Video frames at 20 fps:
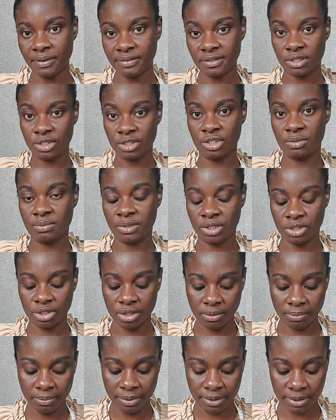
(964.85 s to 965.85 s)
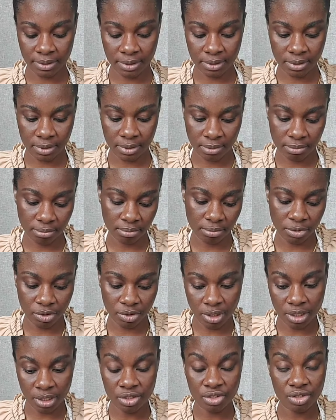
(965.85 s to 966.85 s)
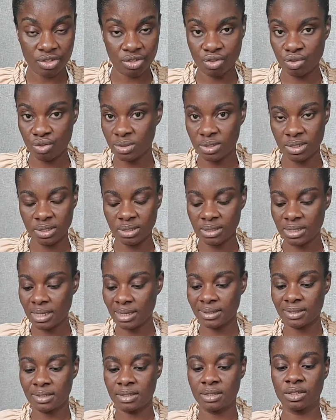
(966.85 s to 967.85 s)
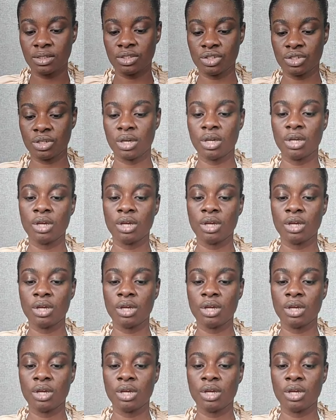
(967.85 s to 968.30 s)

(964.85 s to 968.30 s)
serging machine, but you can just do a zigzag stitch.